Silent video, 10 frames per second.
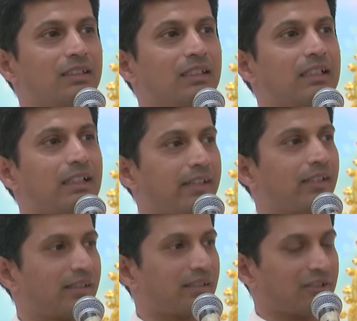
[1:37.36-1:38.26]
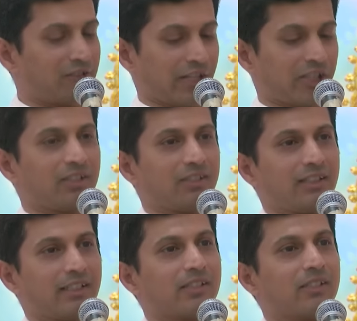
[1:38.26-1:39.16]
the greatest treasure
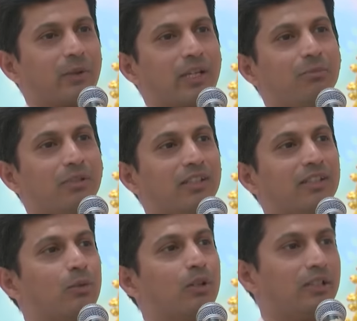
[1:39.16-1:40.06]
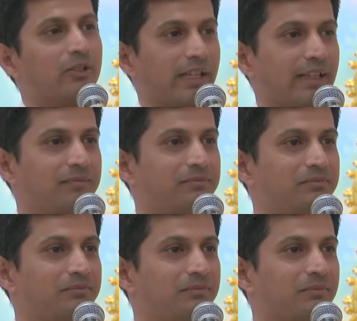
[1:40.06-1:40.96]
that is available in the world today,
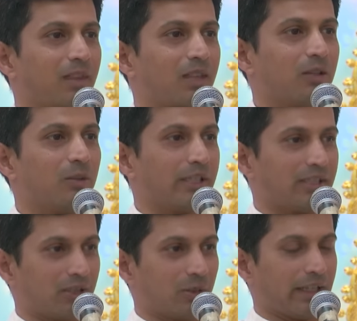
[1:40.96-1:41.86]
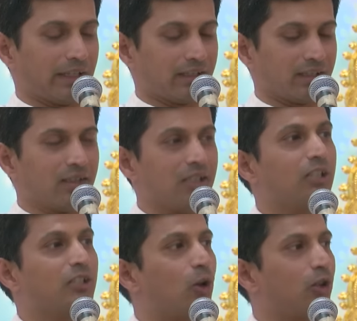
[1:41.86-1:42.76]
whether we
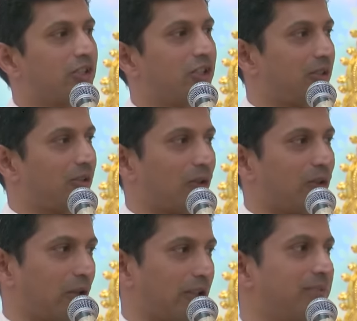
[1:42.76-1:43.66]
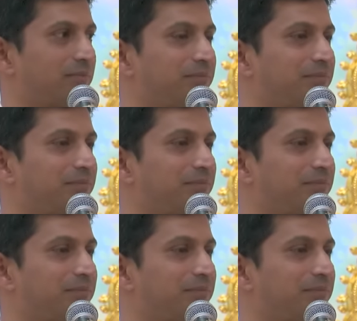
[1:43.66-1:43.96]
acknowledge it or not.